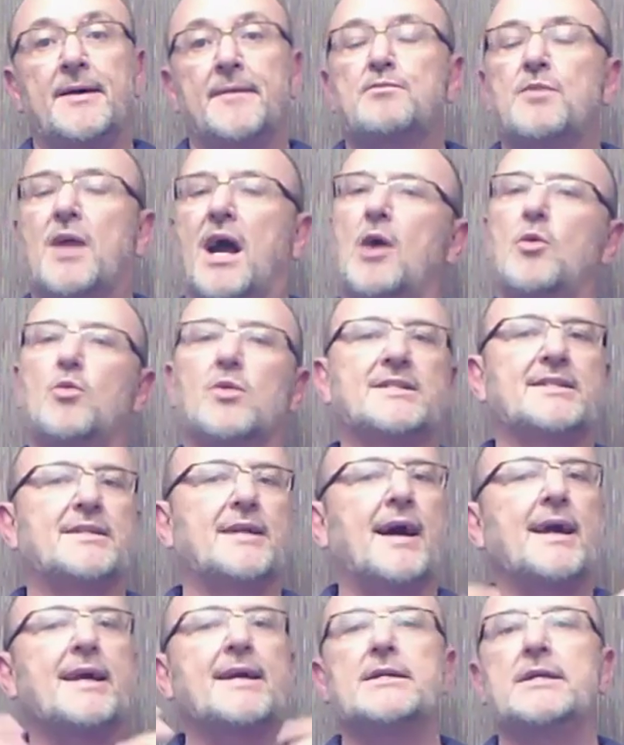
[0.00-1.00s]
I was
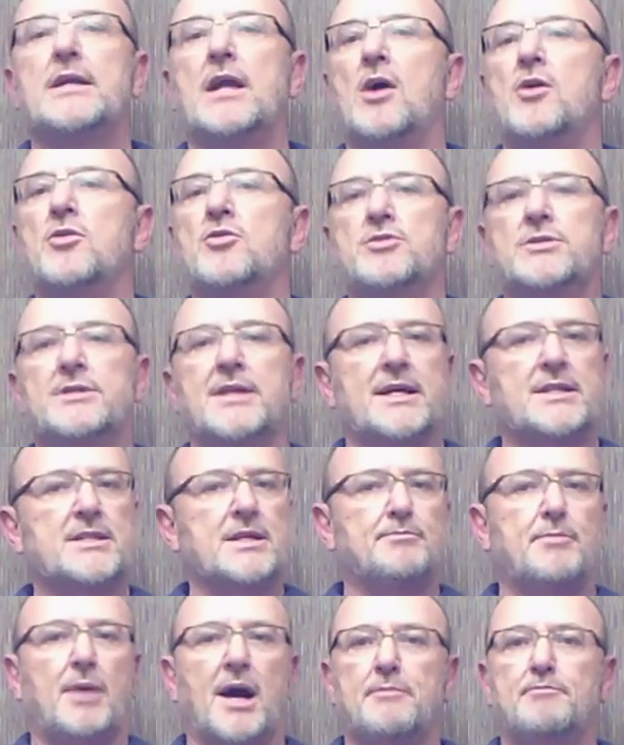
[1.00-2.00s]
diagnosed as a
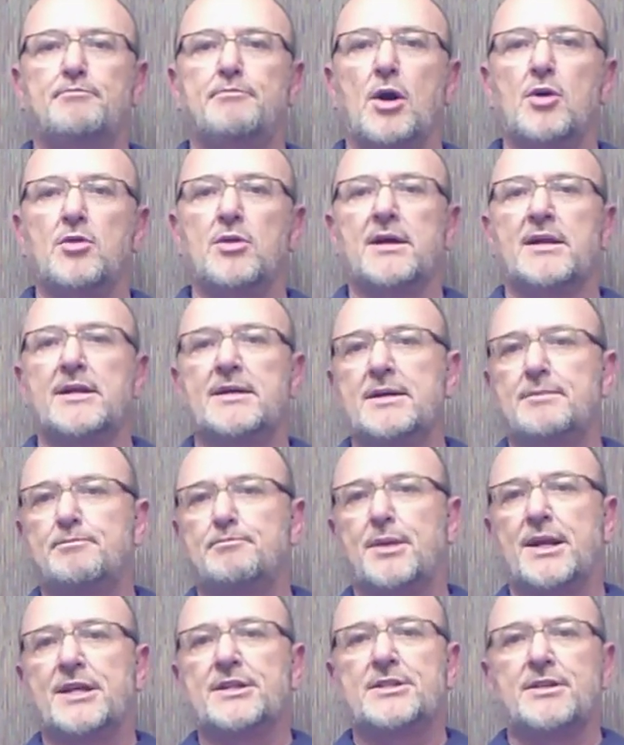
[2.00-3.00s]
bipolar,
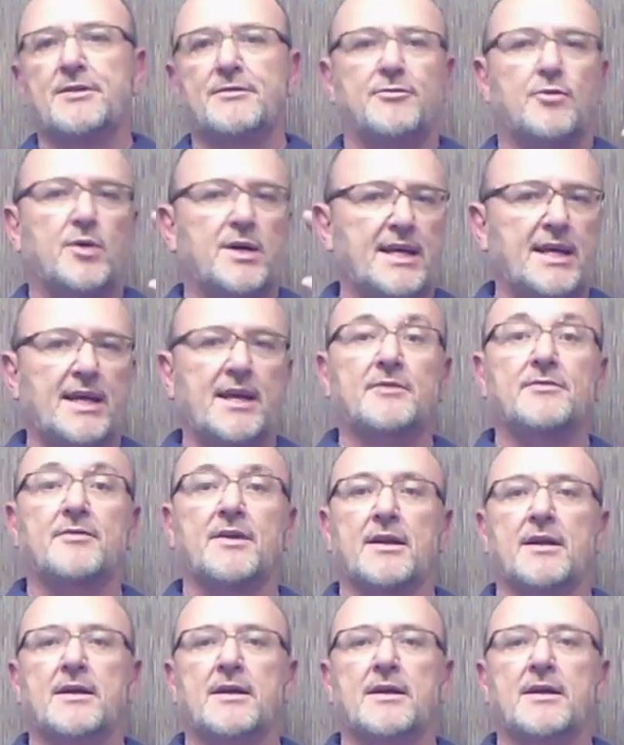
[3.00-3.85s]
depressive, whatever.